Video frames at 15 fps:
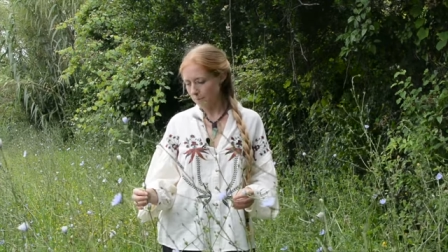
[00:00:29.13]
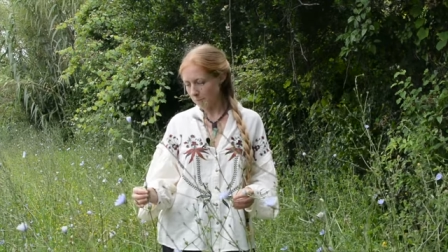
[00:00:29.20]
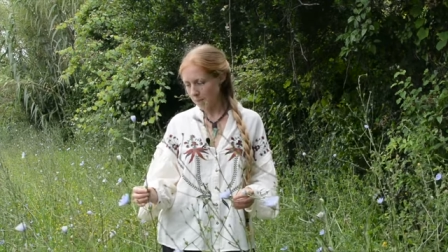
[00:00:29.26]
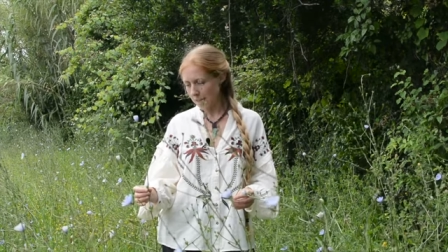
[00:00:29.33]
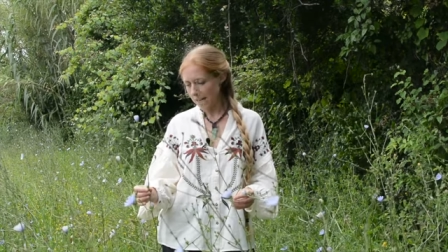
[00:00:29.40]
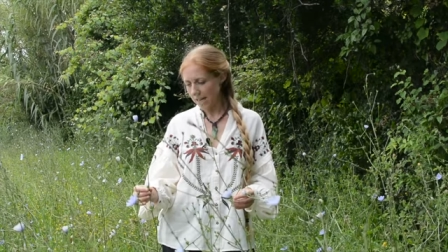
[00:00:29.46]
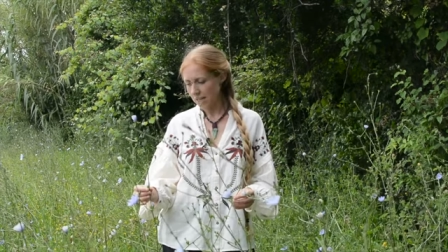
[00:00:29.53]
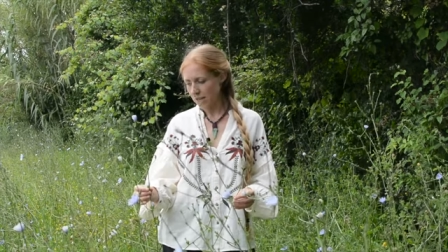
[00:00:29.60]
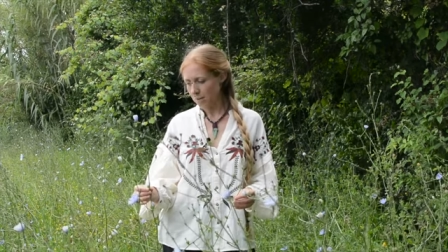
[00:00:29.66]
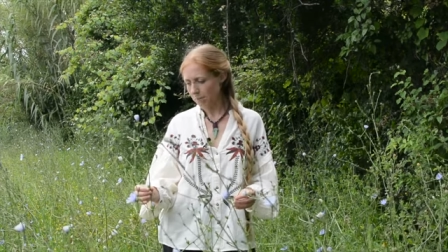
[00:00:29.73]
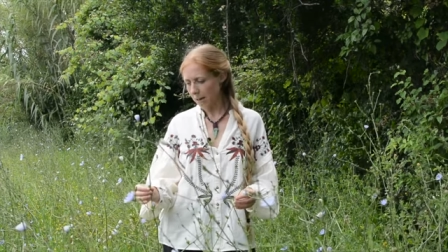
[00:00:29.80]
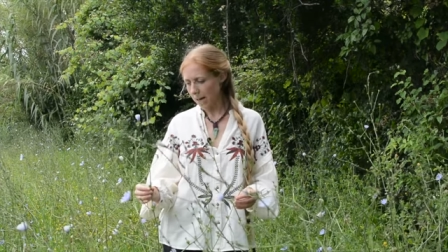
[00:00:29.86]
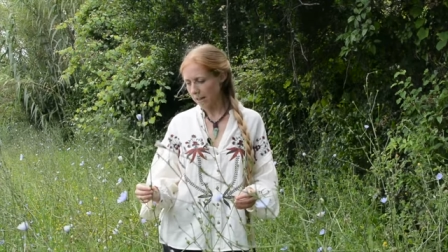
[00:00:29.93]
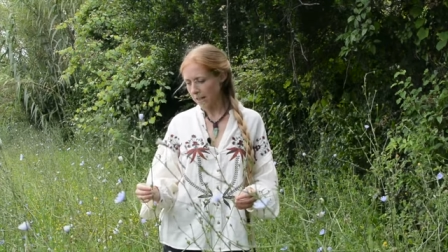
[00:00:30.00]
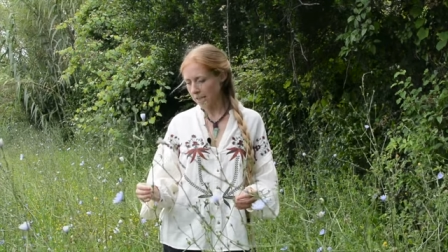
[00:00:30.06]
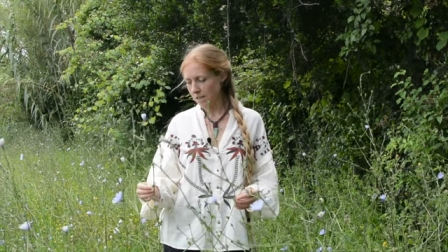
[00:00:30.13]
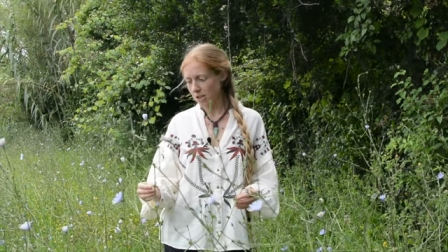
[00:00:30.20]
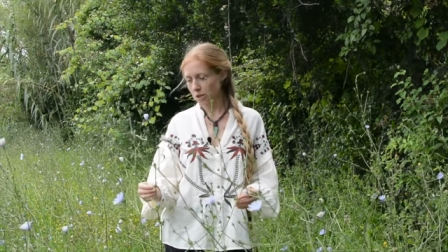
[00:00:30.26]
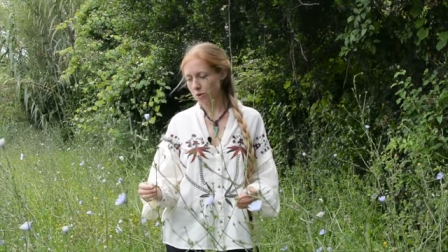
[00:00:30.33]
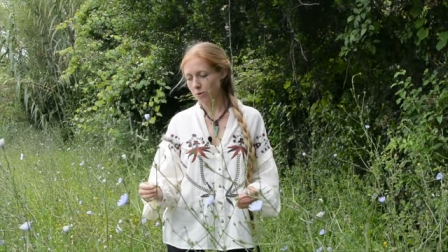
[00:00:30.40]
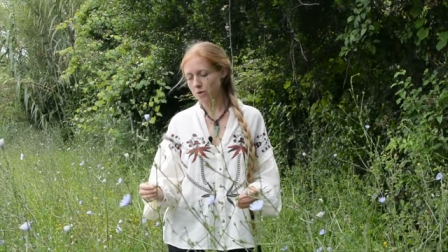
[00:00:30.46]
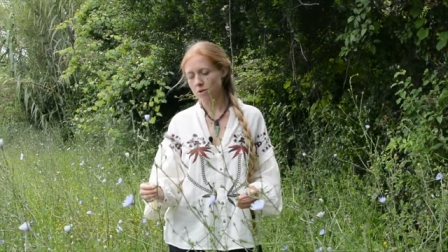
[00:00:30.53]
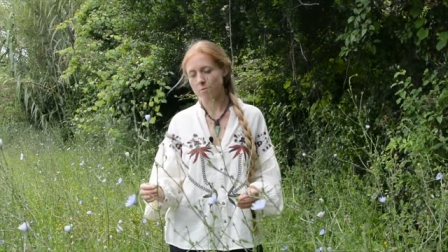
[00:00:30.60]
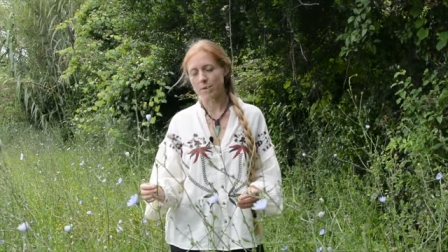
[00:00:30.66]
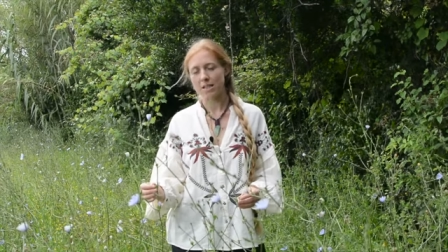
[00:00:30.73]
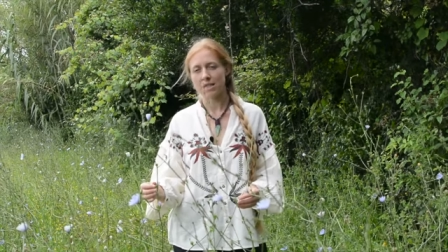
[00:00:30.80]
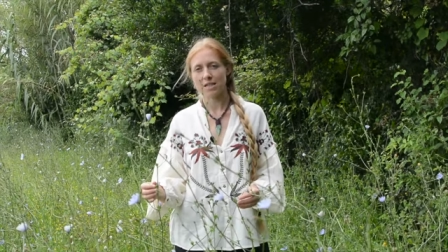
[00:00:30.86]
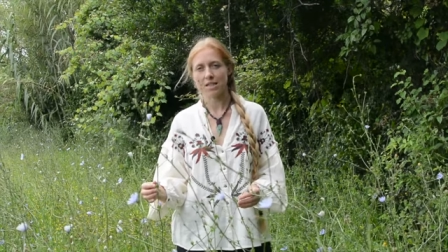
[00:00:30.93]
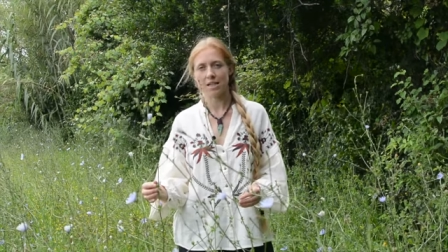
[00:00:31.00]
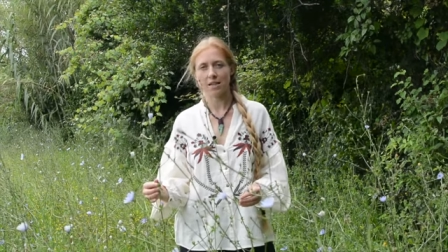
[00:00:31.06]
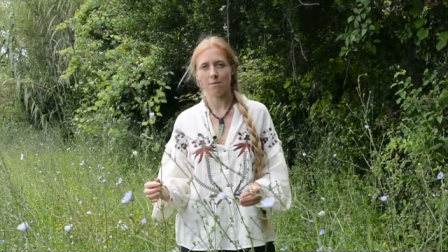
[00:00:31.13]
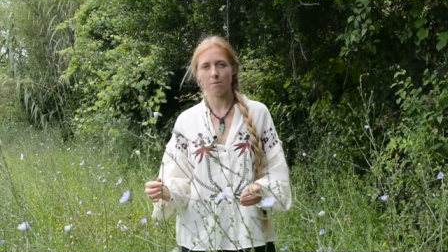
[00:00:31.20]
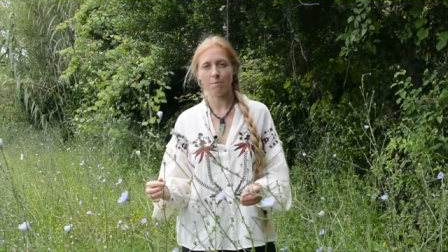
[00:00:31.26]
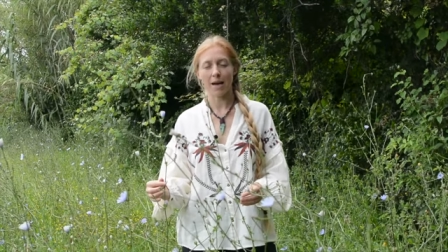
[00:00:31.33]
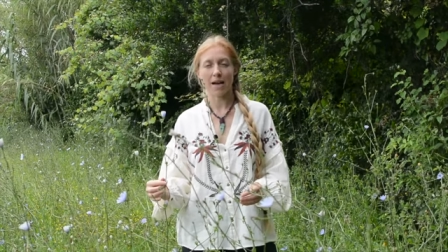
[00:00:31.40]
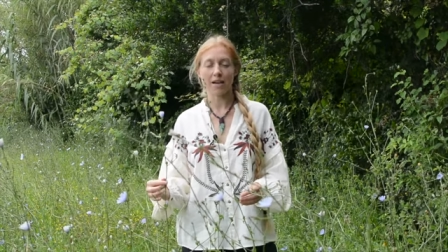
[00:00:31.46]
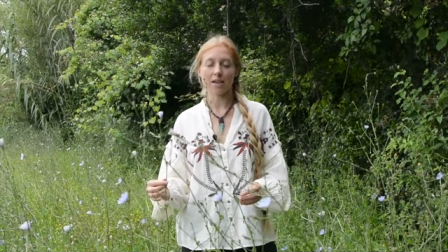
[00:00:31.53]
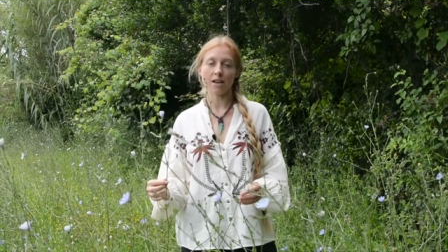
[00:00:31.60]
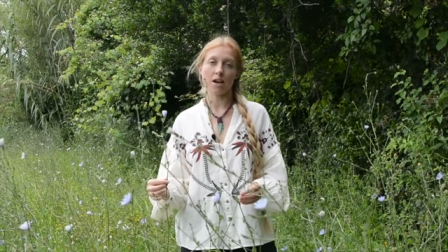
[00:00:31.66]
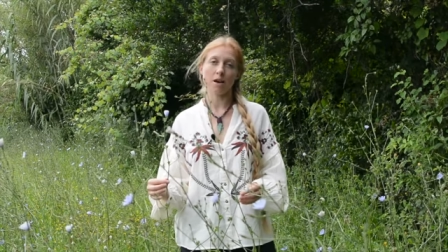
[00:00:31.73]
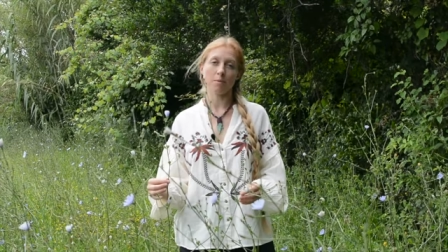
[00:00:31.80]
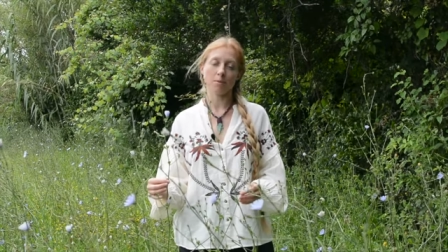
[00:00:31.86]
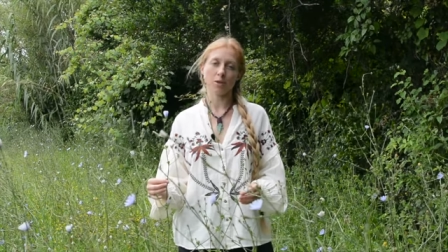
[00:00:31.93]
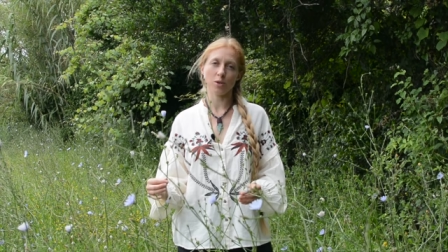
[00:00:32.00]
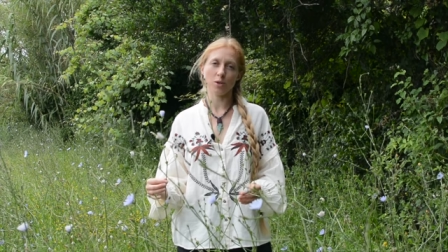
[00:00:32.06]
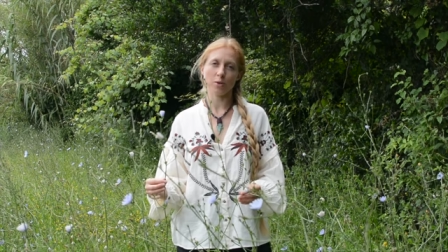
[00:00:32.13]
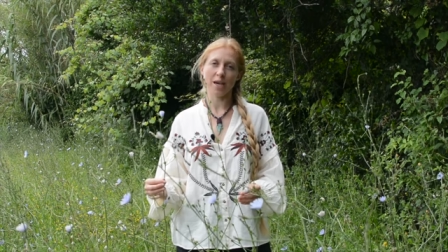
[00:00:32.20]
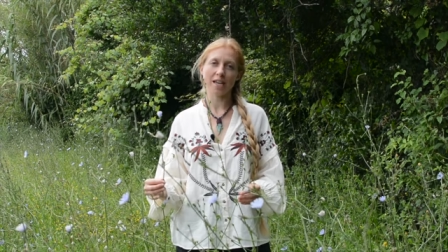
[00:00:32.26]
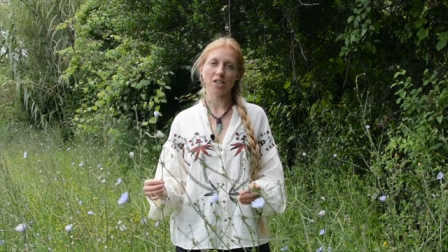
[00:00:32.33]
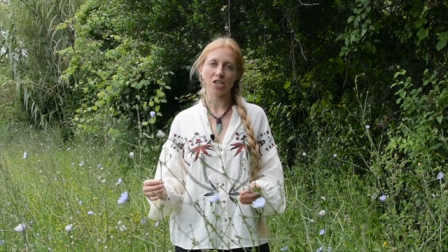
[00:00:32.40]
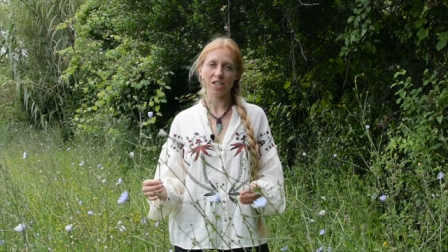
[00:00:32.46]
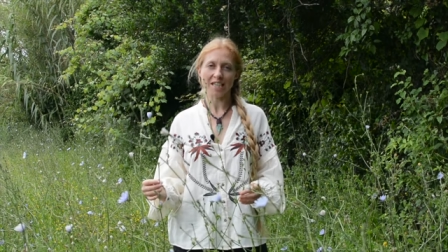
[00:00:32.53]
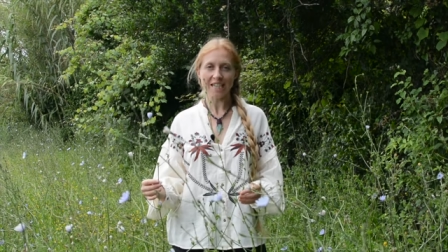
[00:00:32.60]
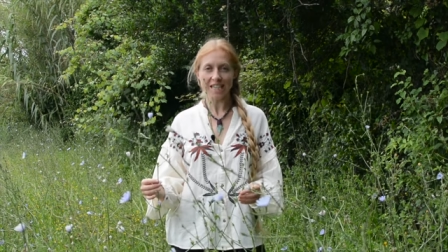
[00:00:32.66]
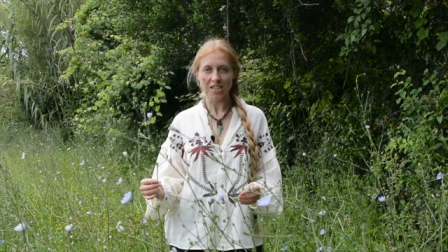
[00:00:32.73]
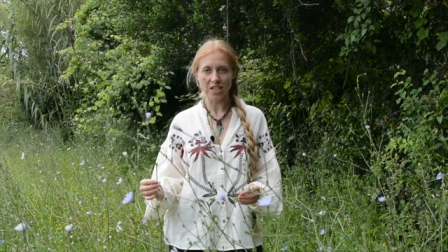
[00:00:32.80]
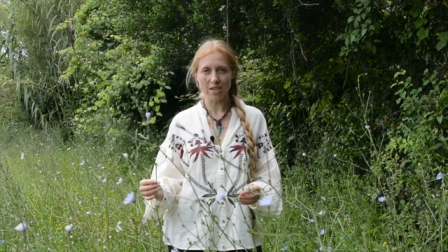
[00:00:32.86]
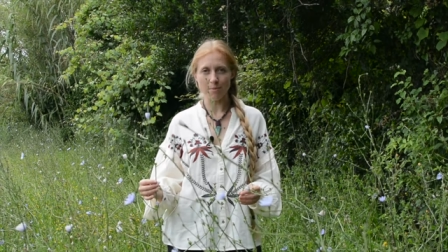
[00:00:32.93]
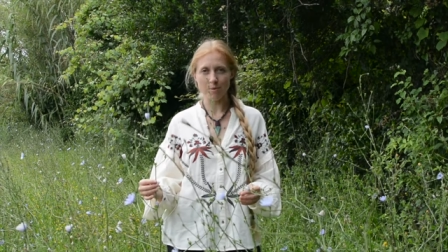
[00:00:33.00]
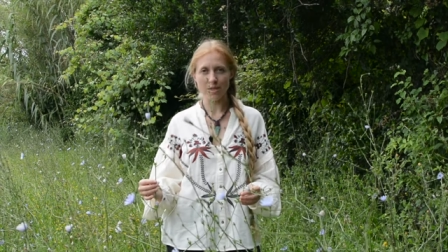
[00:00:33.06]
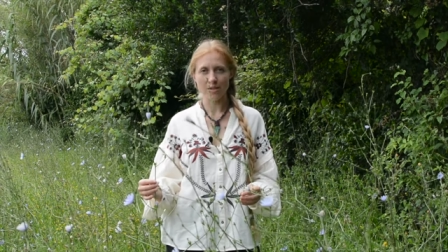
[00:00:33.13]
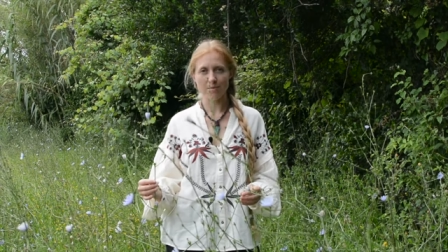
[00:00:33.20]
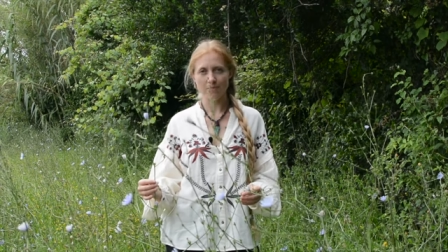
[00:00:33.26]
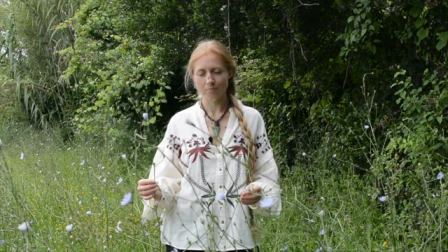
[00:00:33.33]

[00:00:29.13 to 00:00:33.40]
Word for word: been dated back and its use has been seen back up to ancient Egypt.